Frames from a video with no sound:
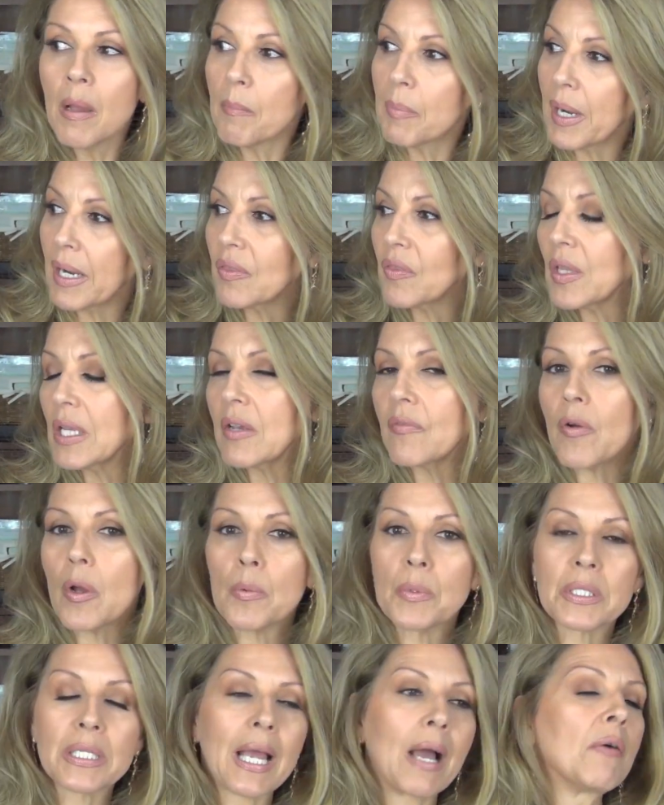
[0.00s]
But I think if
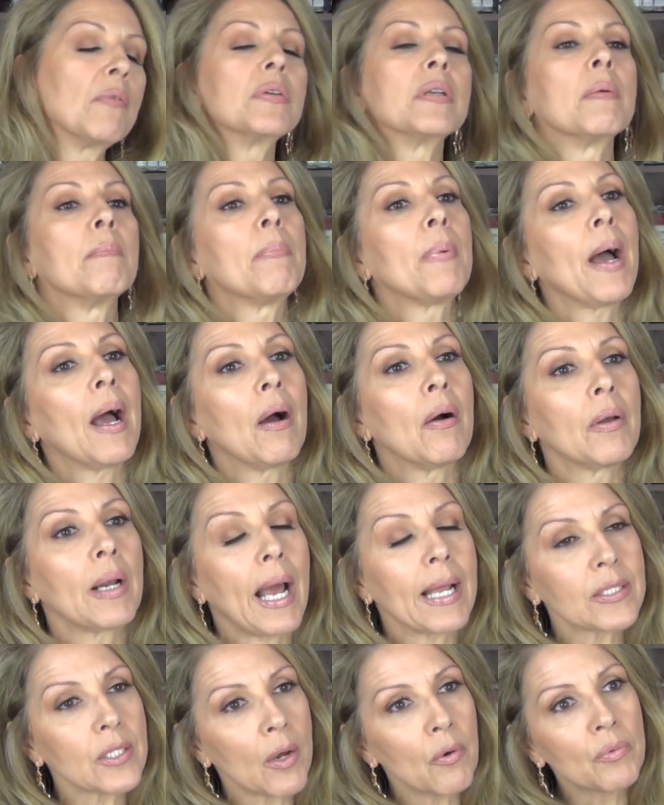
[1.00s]
I was out and
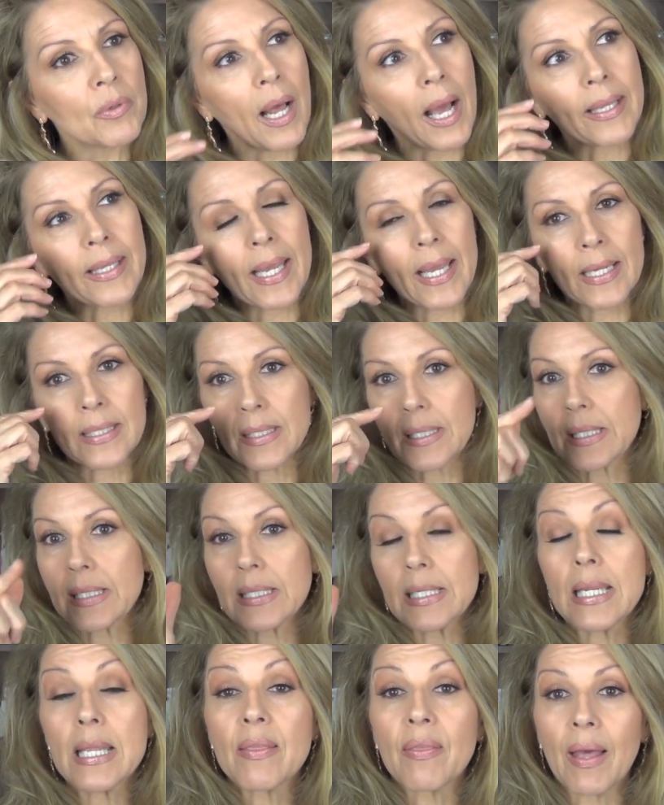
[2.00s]
about, I don't, I can't
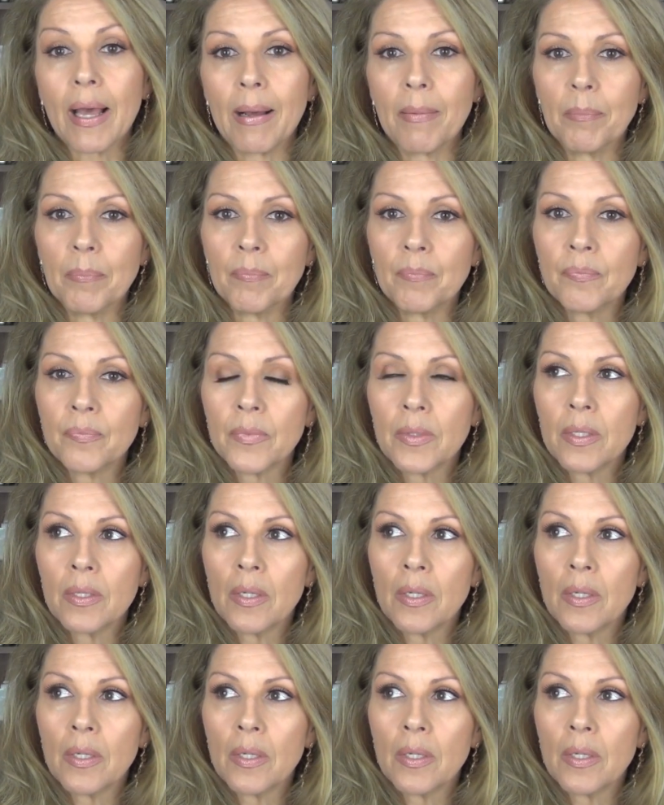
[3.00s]
see them,